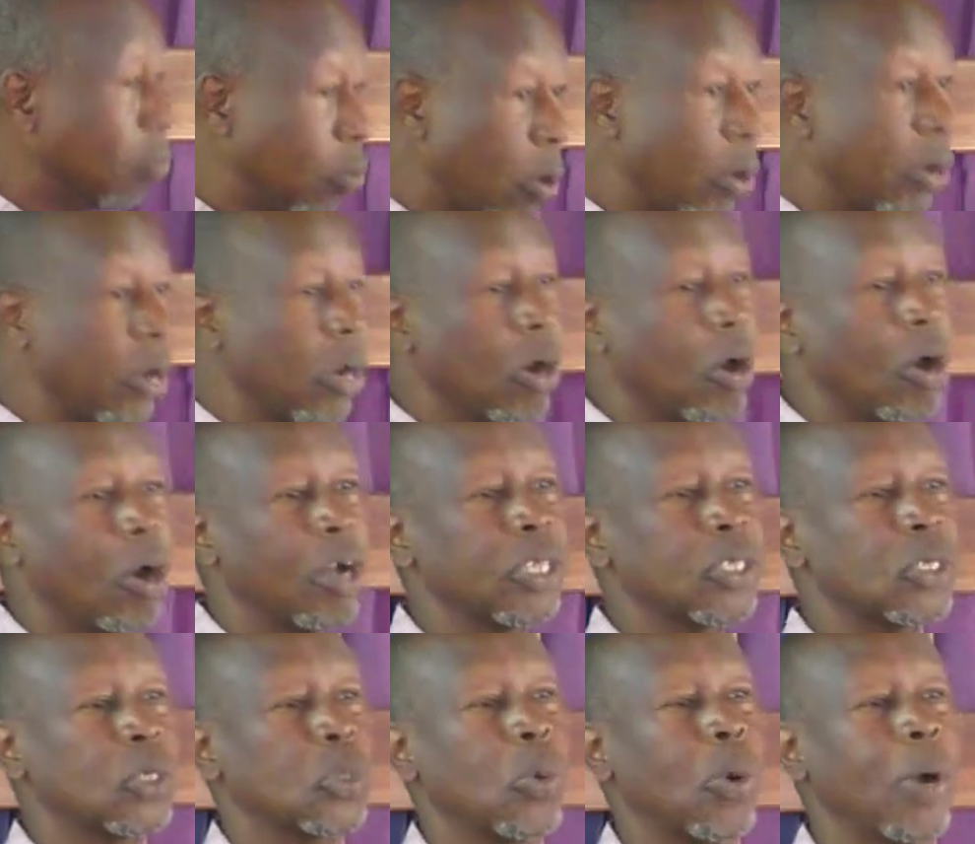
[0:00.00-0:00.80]
knowing
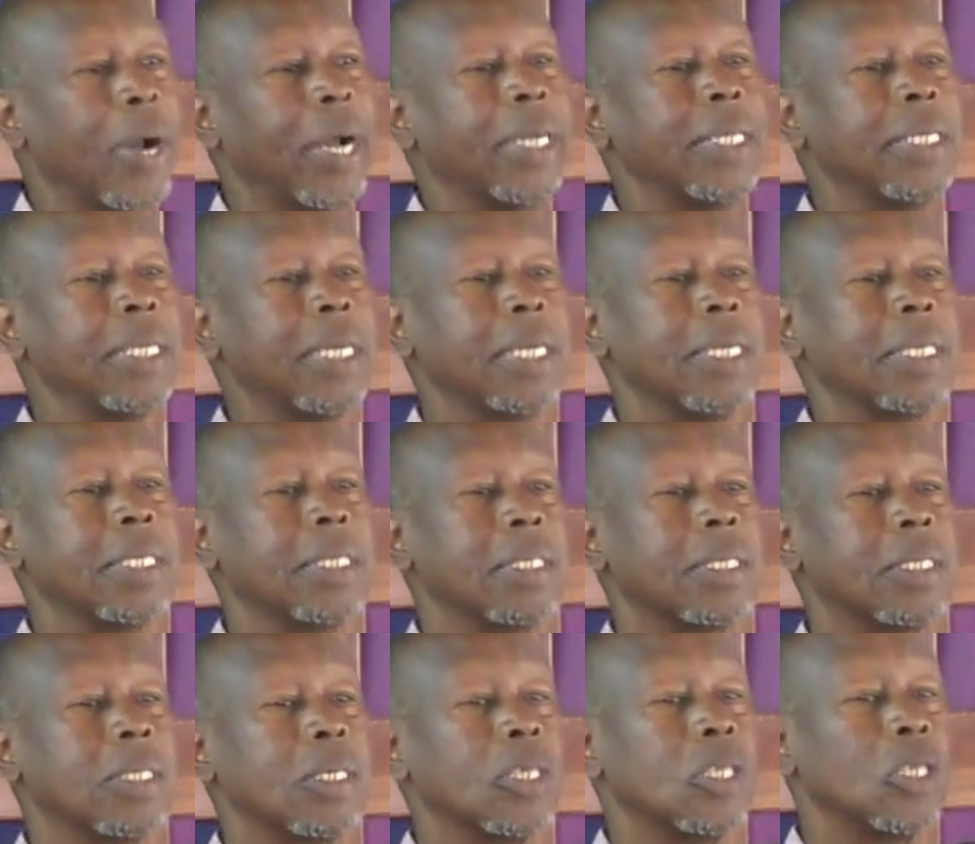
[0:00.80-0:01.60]
God's word,
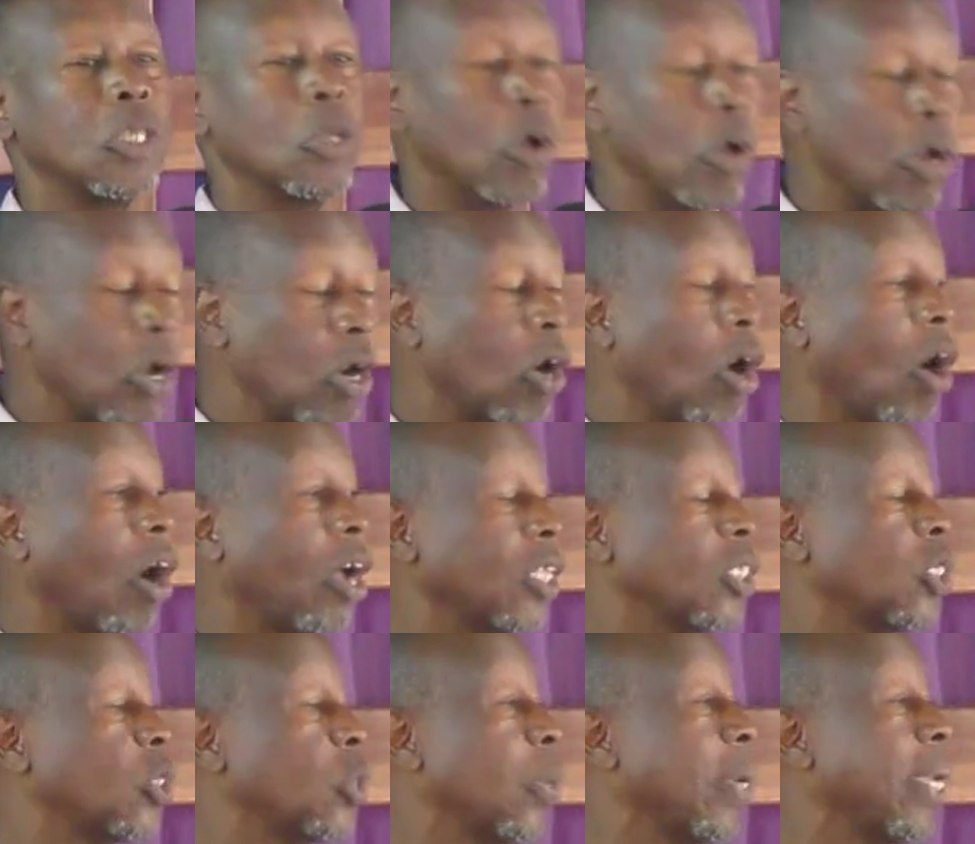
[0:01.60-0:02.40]
knowing
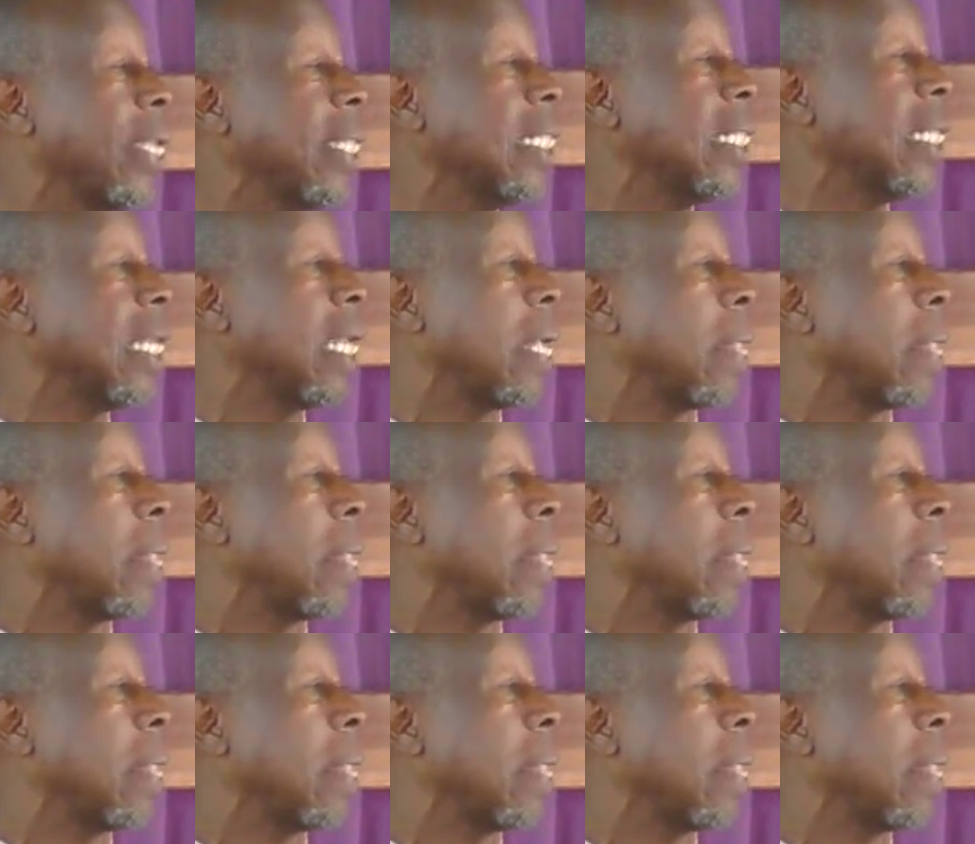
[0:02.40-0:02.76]
God's will,